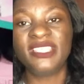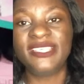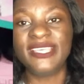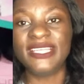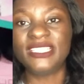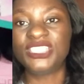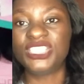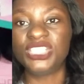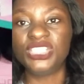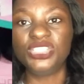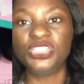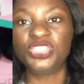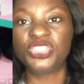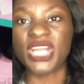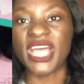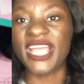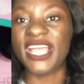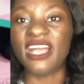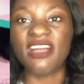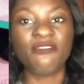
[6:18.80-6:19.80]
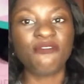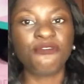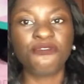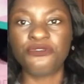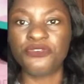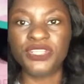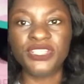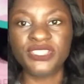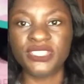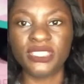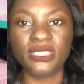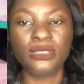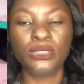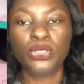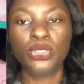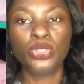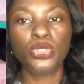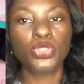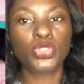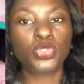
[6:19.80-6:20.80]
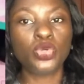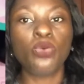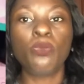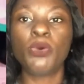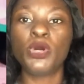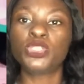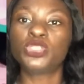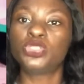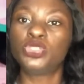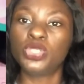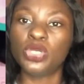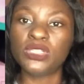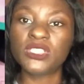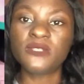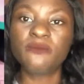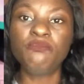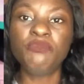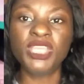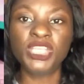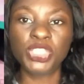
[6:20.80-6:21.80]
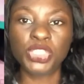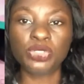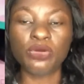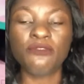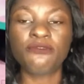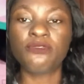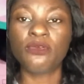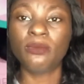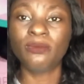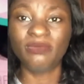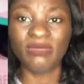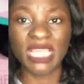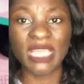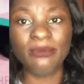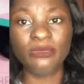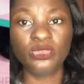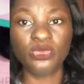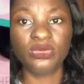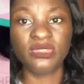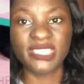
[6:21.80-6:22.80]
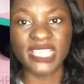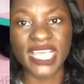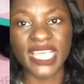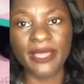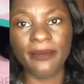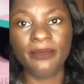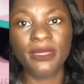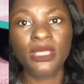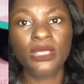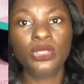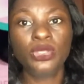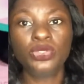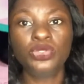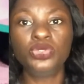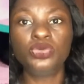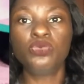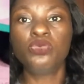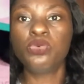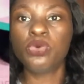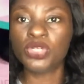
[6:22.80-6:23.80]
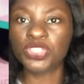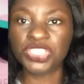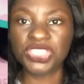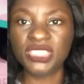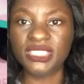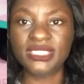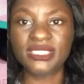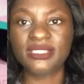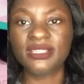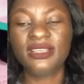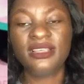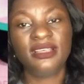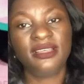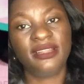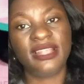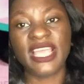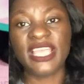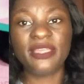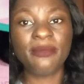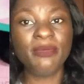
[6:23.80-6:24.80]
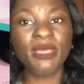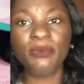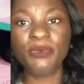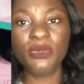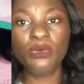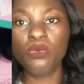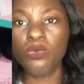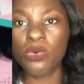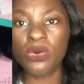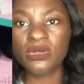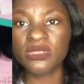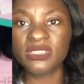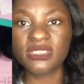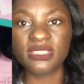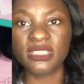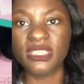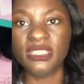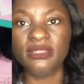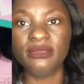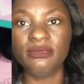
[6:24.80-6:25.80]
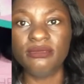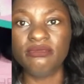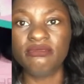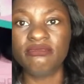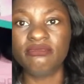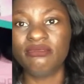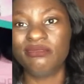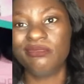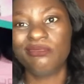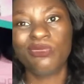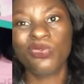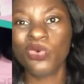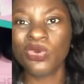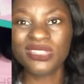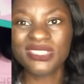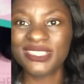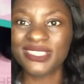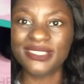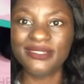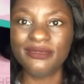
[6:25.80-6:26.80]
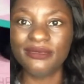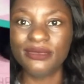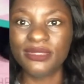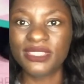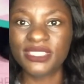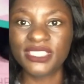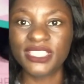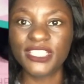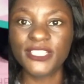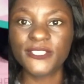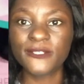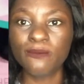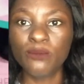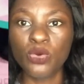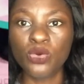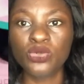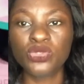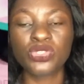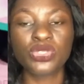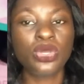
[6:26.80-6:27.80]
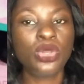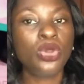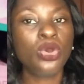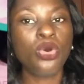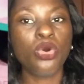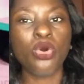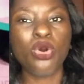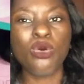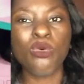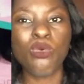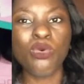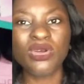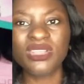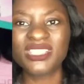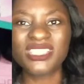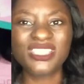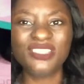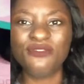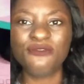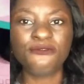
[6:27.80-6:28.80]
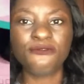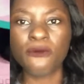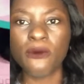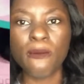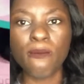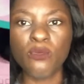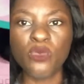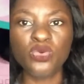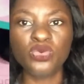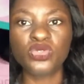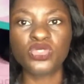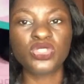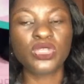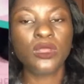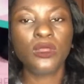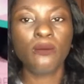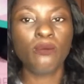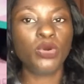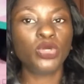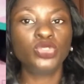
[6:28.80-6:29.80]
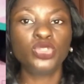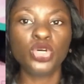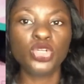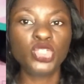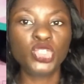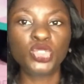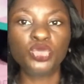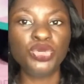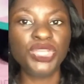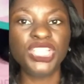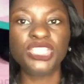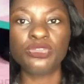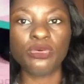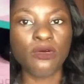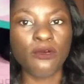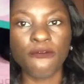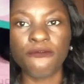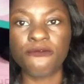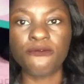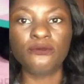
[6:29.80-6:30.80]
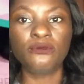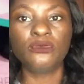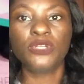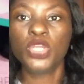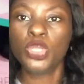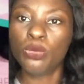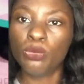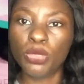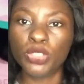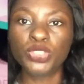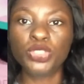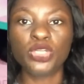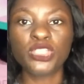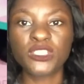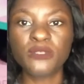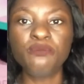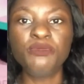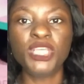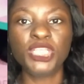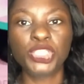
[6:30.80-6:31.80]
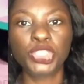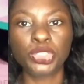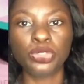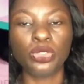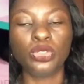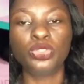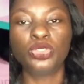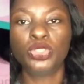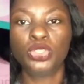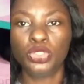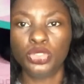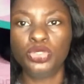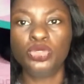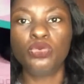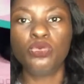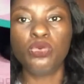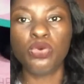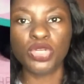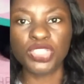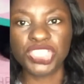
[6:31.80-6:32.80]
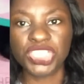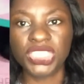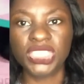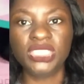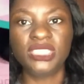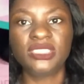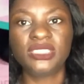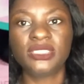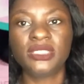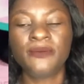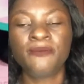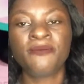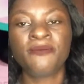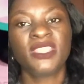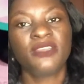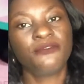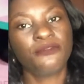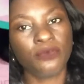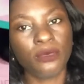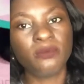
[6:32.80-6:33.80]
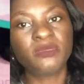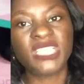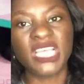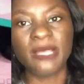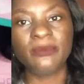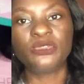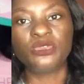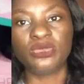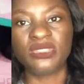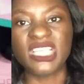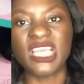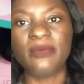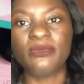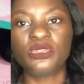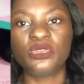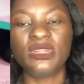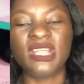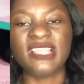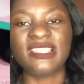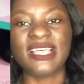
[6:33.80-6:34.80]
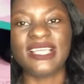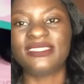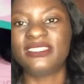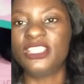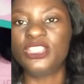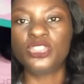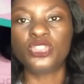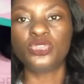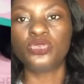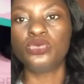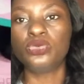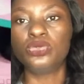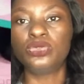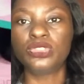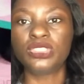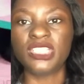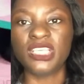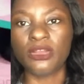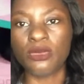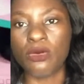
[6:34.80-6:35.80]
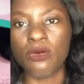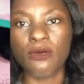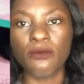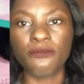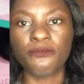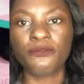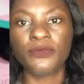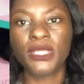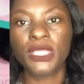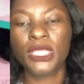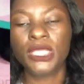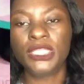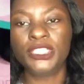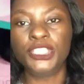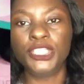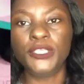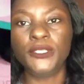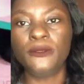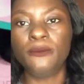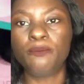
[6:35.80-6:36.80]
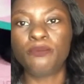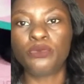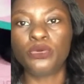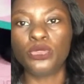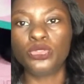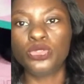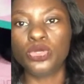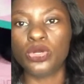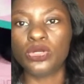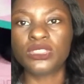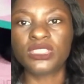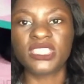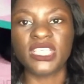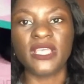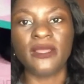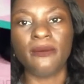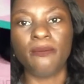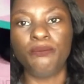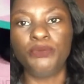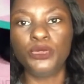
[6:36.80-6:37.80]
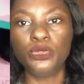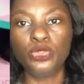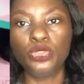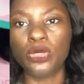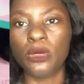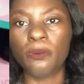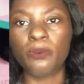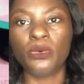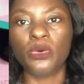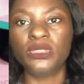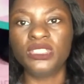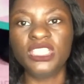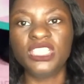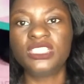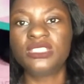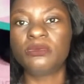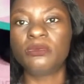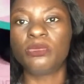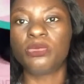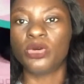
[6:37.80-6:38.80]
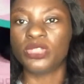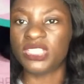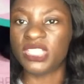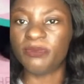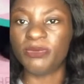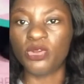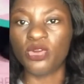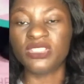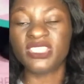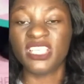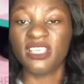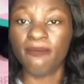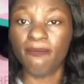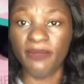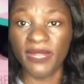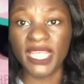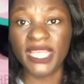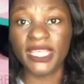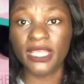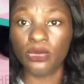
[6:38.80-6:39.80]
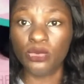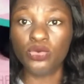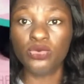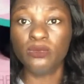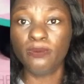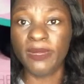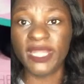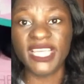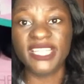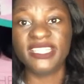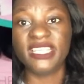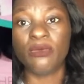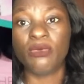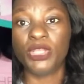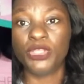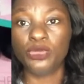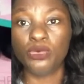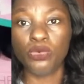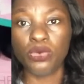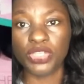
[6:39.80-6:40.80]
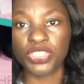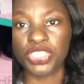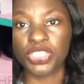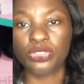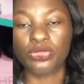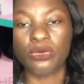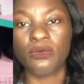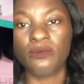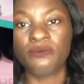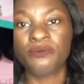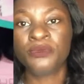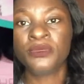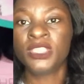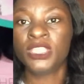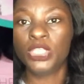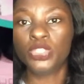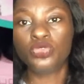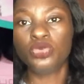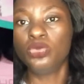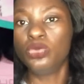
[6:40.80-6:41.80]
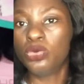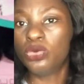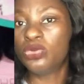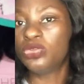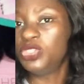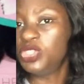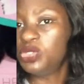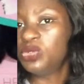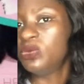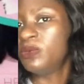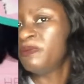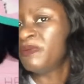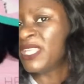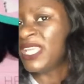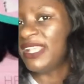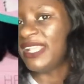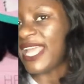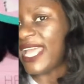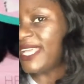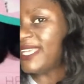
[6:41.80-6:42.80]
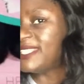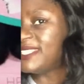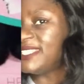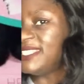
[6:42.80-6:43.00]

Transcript: getting dry and frizzy. So but just make sure from time to time you wash it, like maybe once in 6 months or once in 4 months, but don't do it often. But just make sure you wash it from time to time, so that at least to take off the product build up on it. But because a good blender, when you wash it off, it will look new. Like